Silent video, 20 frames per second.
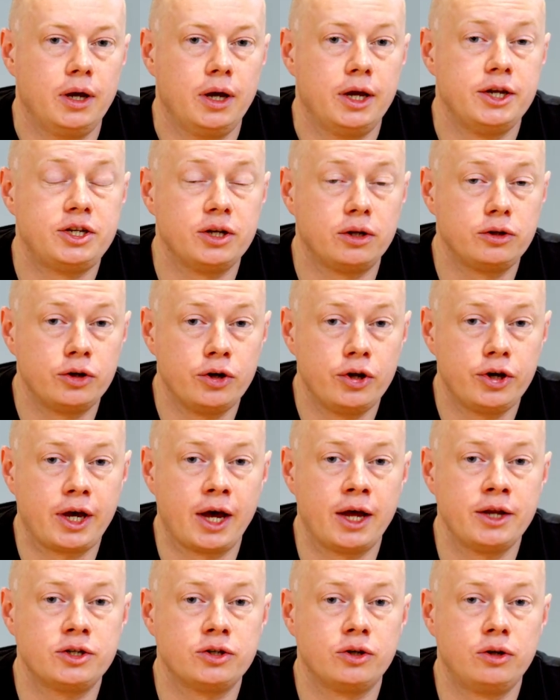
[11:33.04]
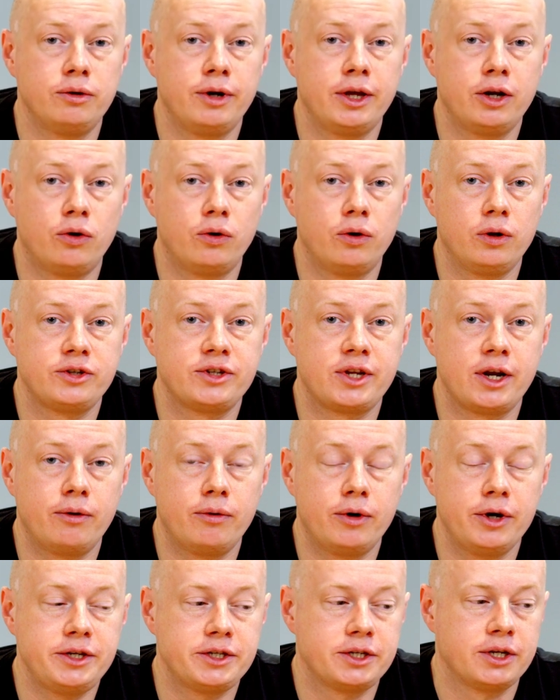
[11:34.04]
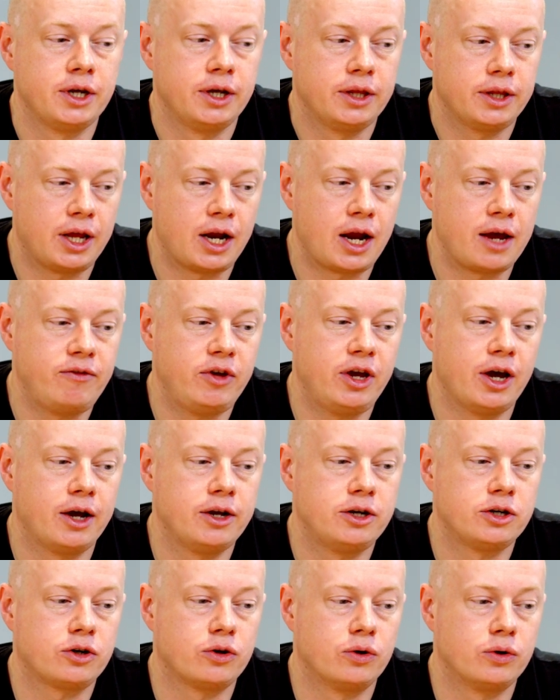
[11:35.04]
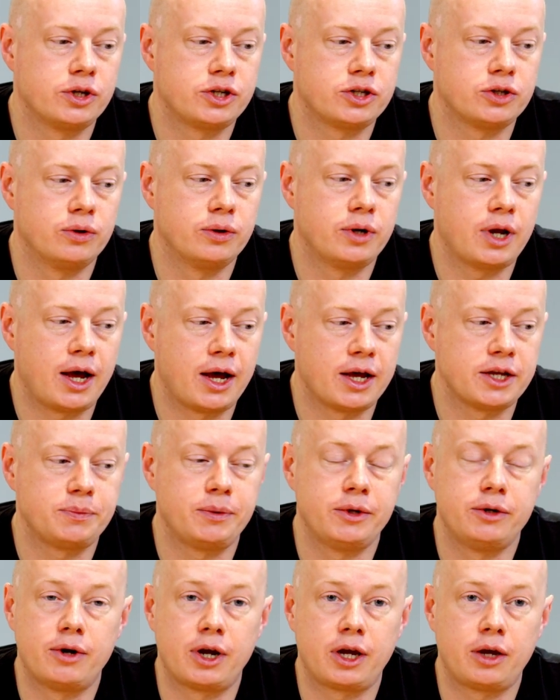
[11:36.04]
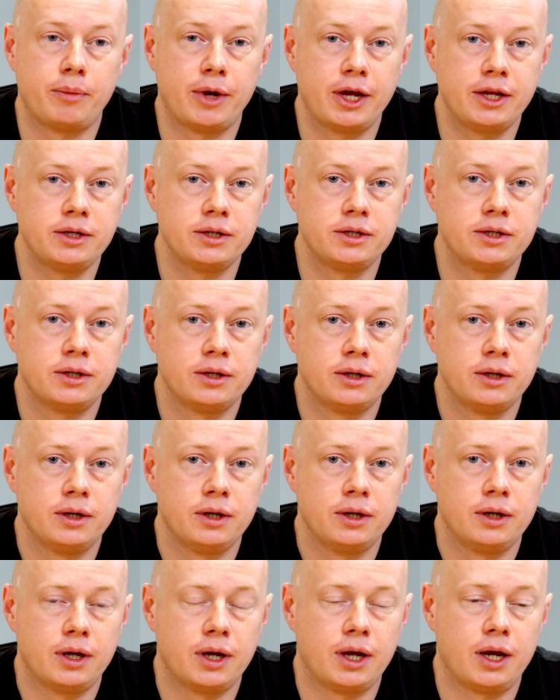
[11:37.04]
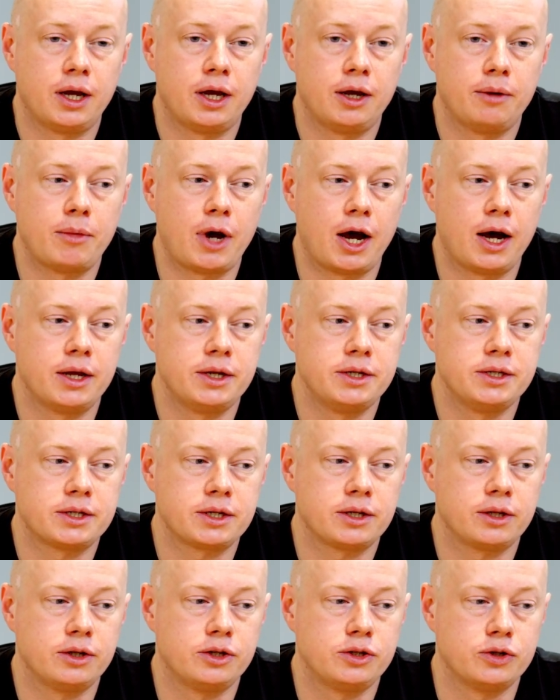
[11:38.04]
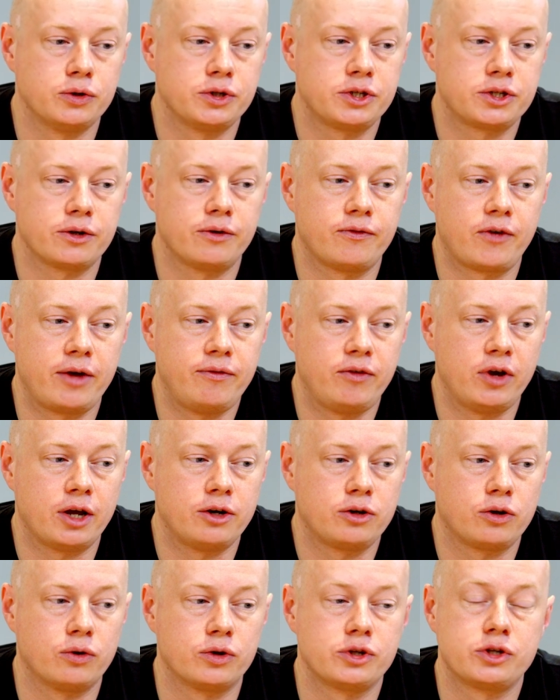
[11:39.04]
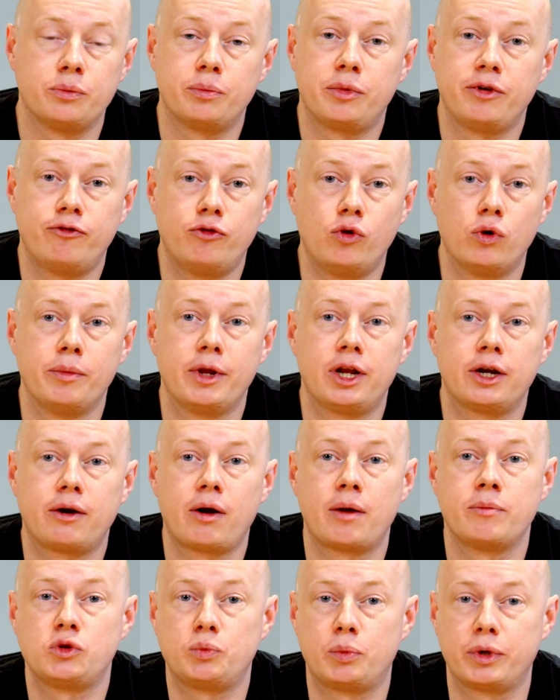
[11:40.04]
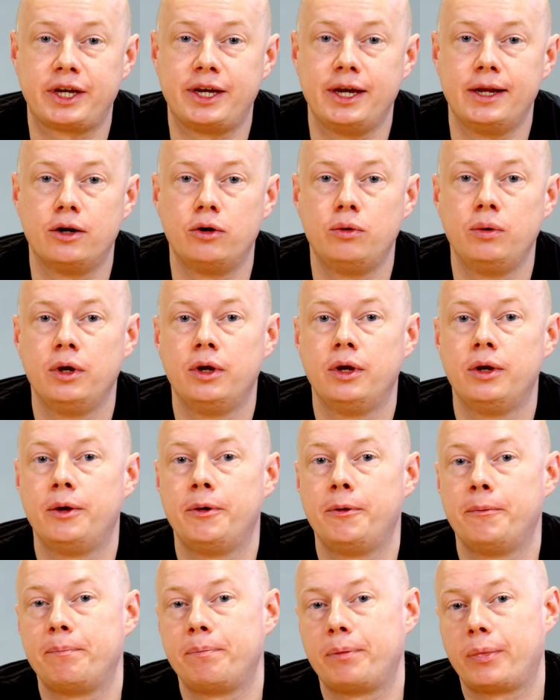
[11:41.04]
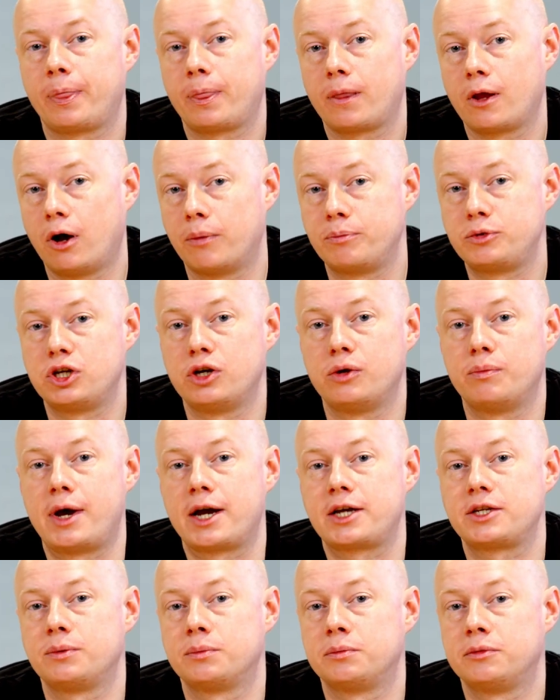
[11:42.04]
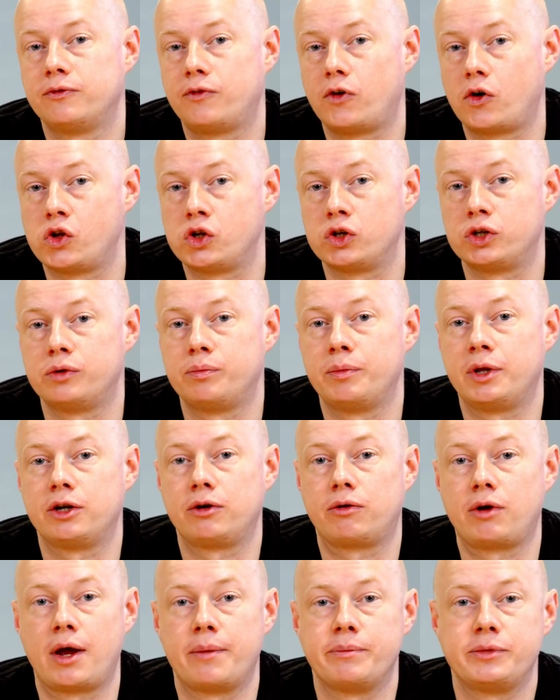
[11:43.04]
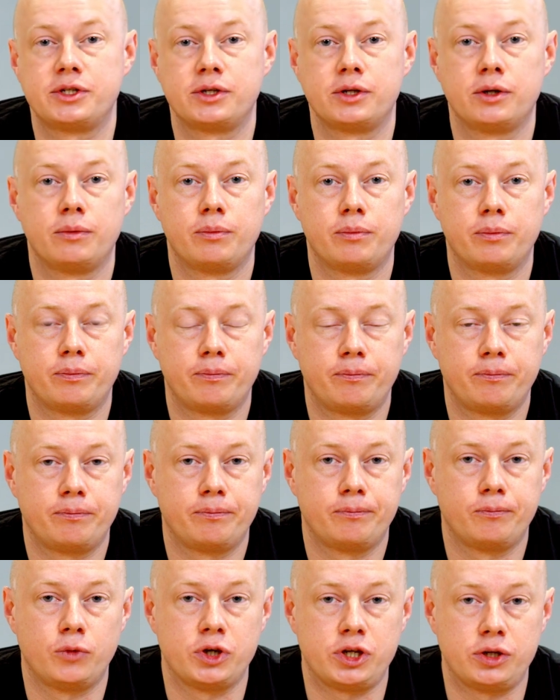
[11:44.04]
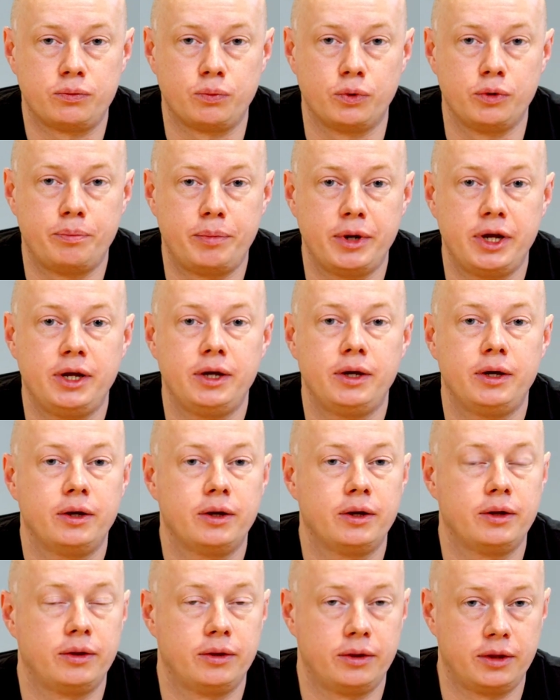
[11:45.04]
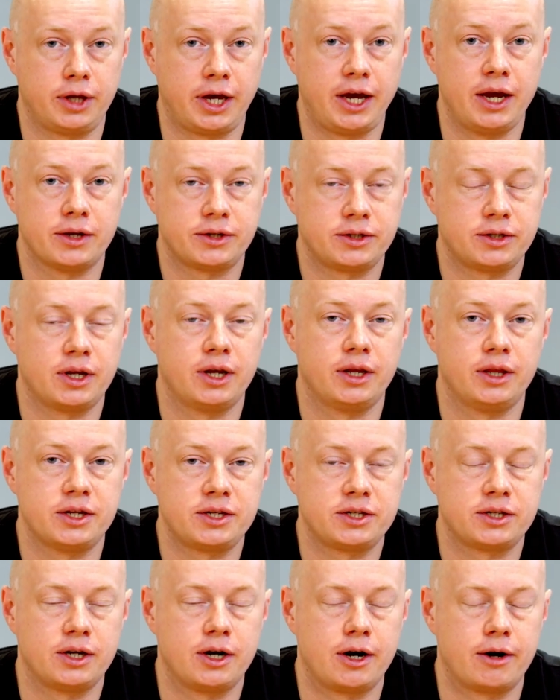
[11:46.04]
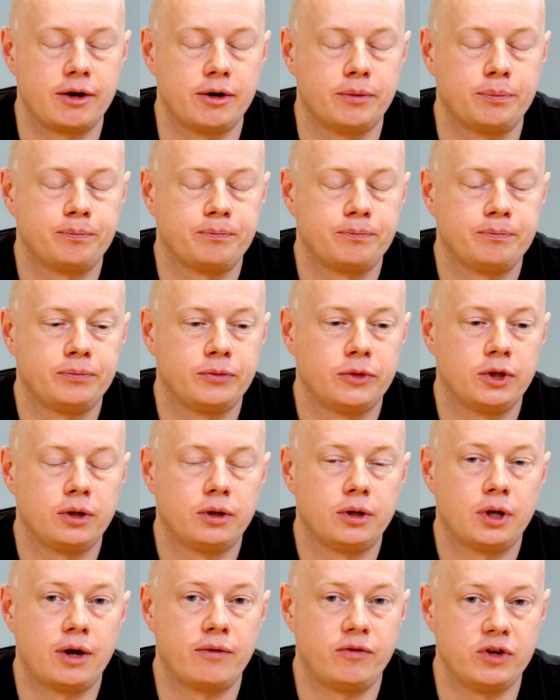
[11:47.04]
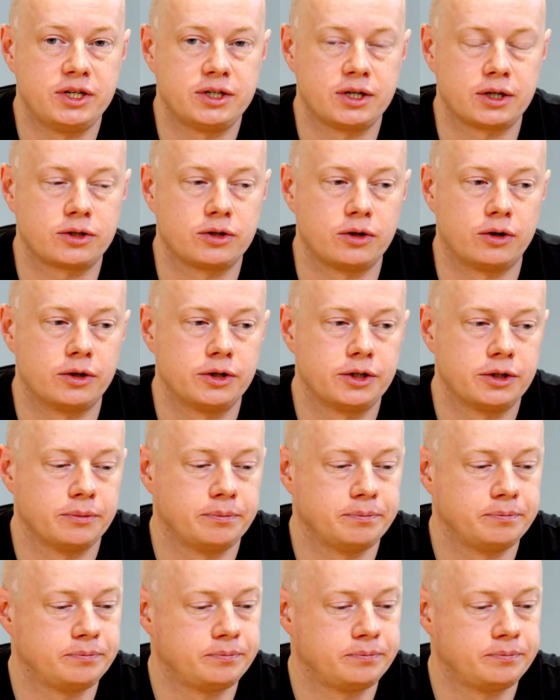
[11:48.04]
In children who can't tolerate oral steroids, then IV hydrocortisone has been recommended, and the dose of IV hydrocortisone will be 4 milligrams per kilo, up to a maximum of 100 milligrams, which would be the case in this scenario, every 6 hours.